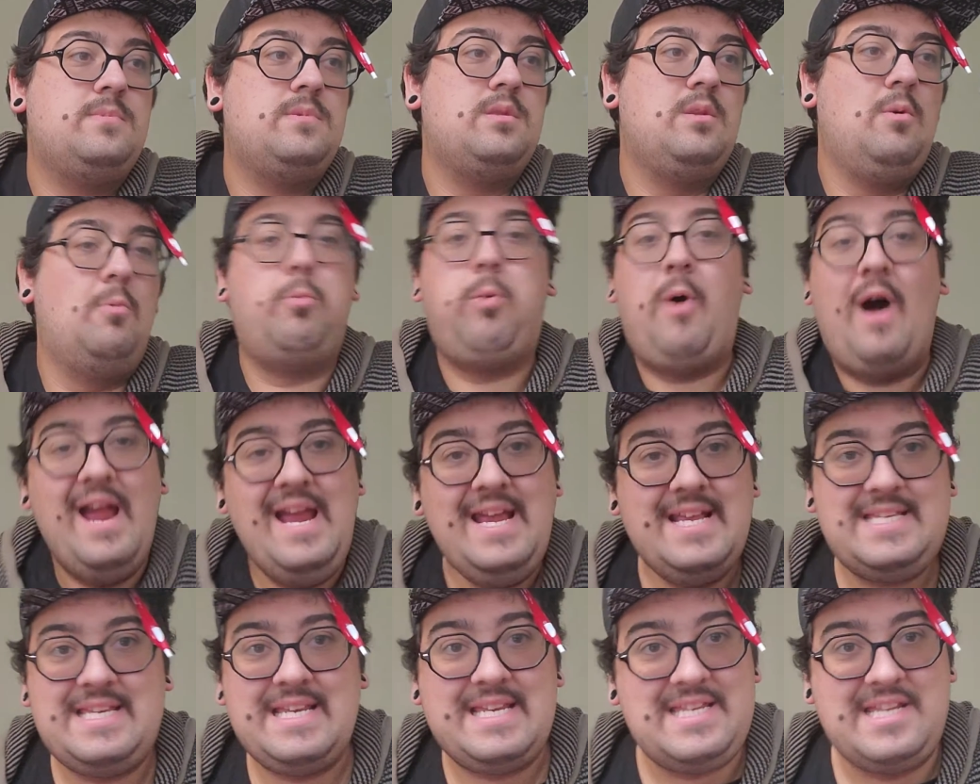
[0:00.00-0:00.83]
Why
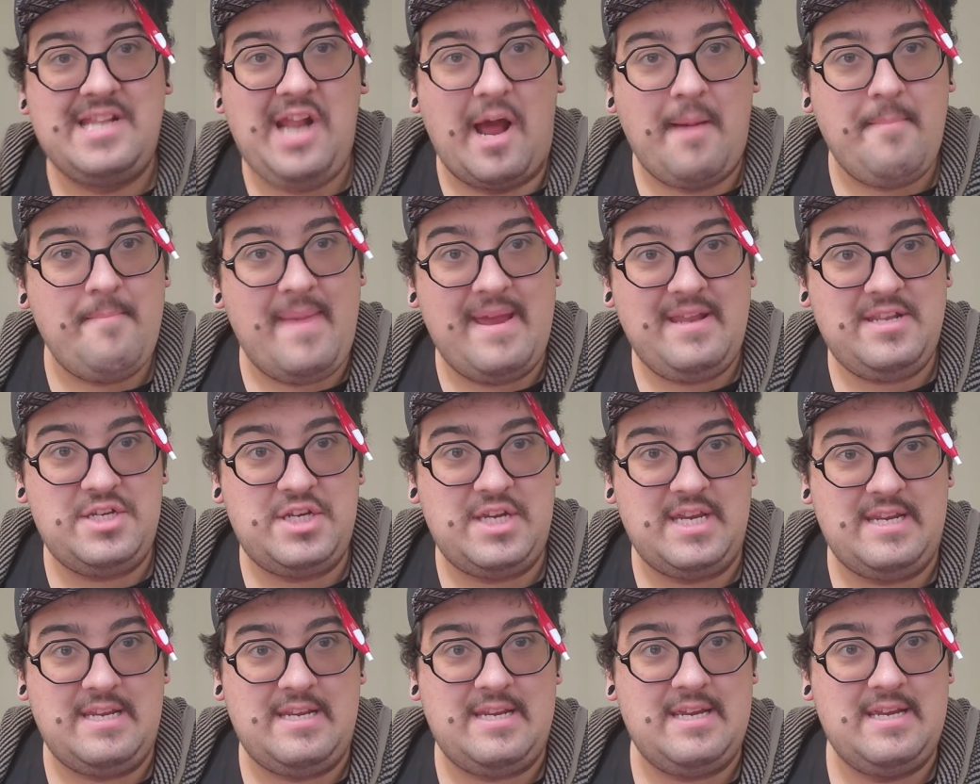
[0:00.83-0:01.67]
is this not
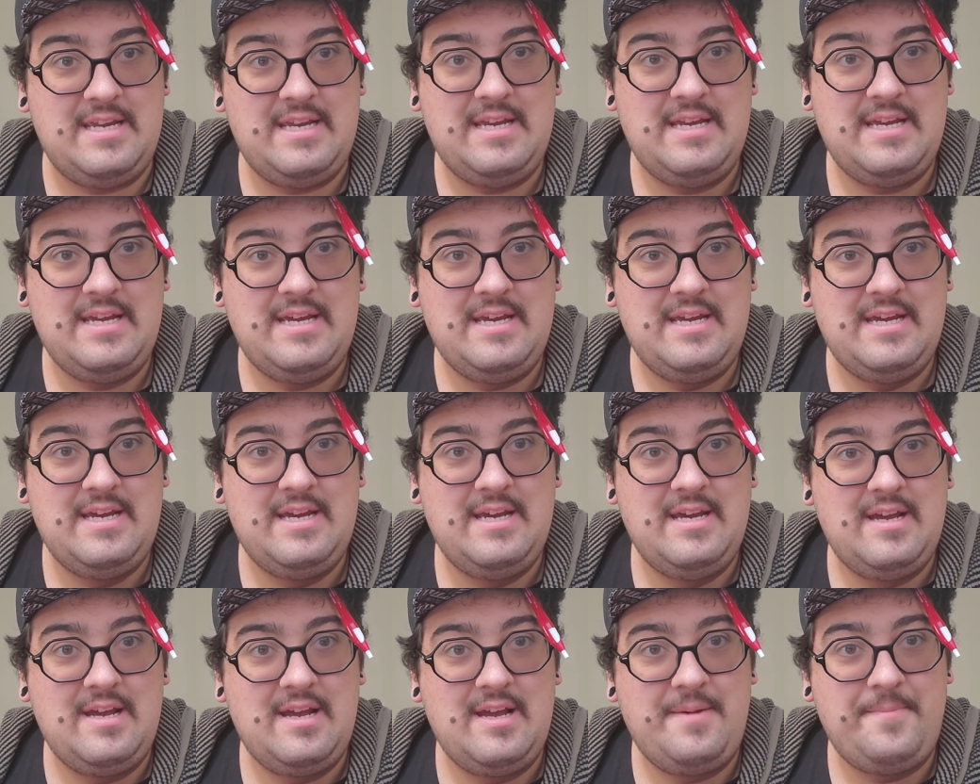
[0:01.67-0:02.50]
mentioned?
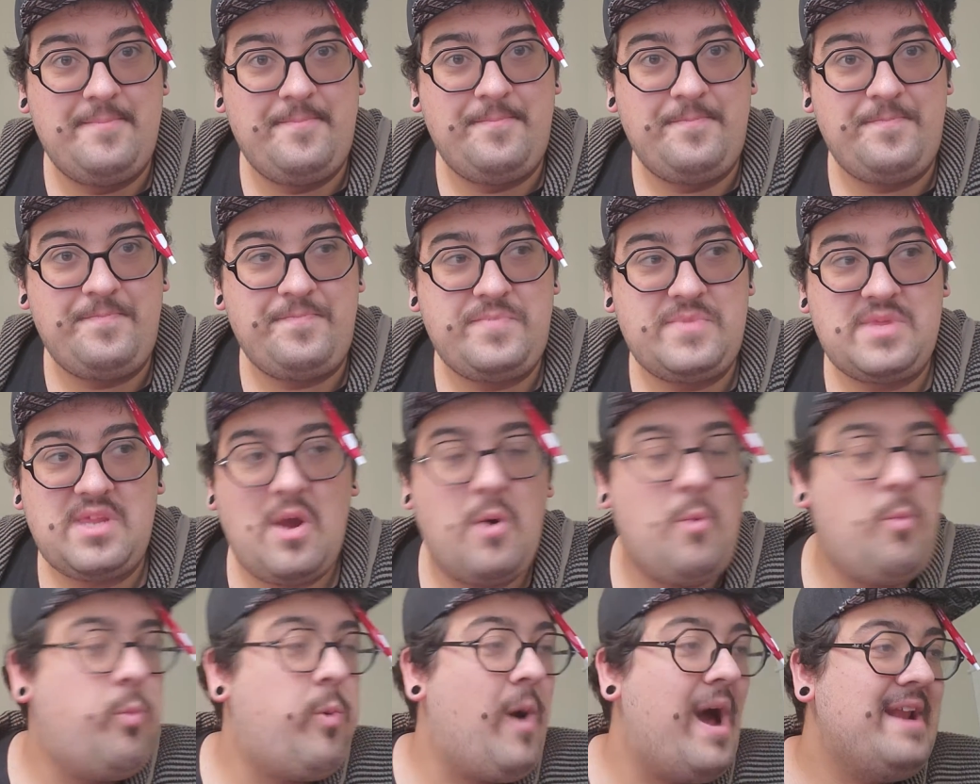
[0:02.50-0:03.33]

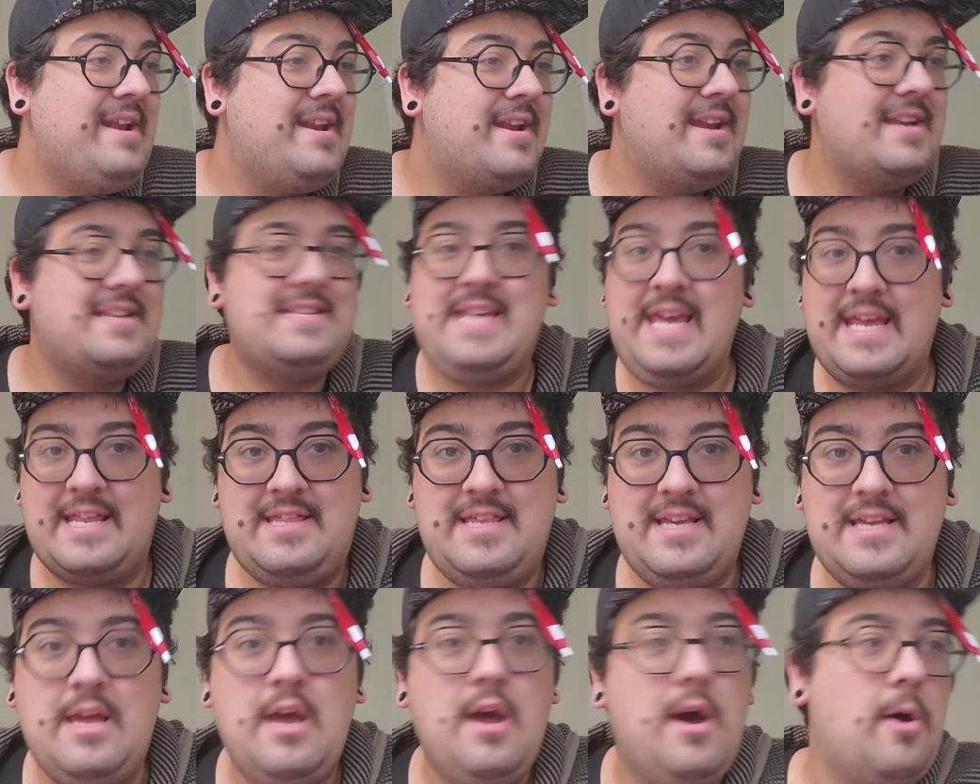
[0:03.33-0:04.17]
Why did it take
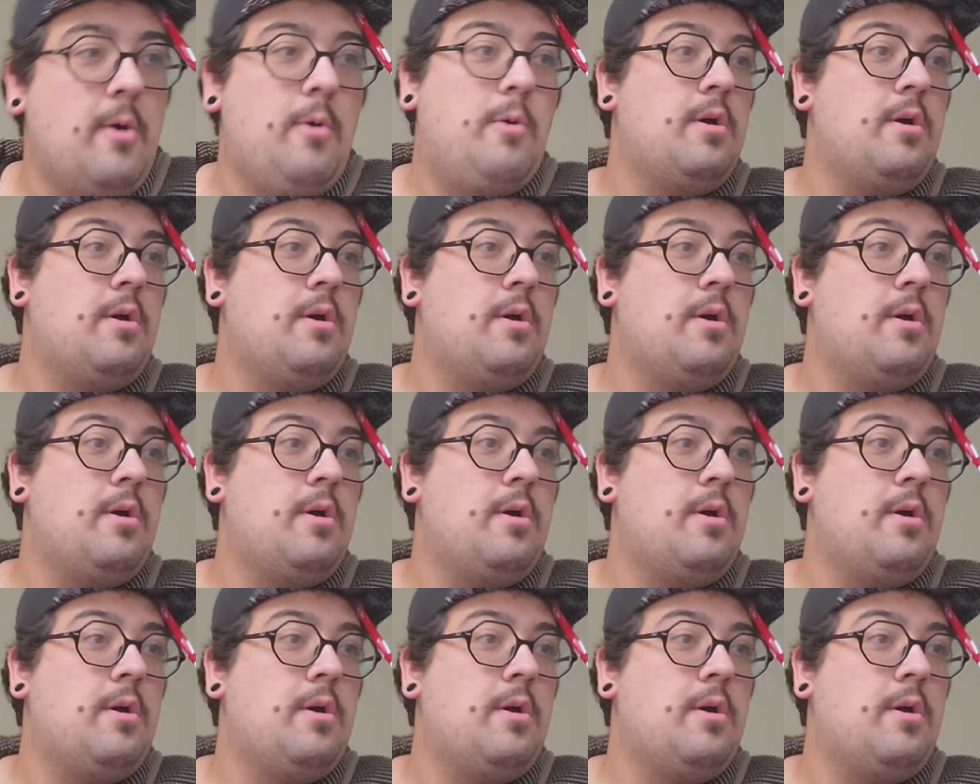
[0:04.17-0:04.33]
the...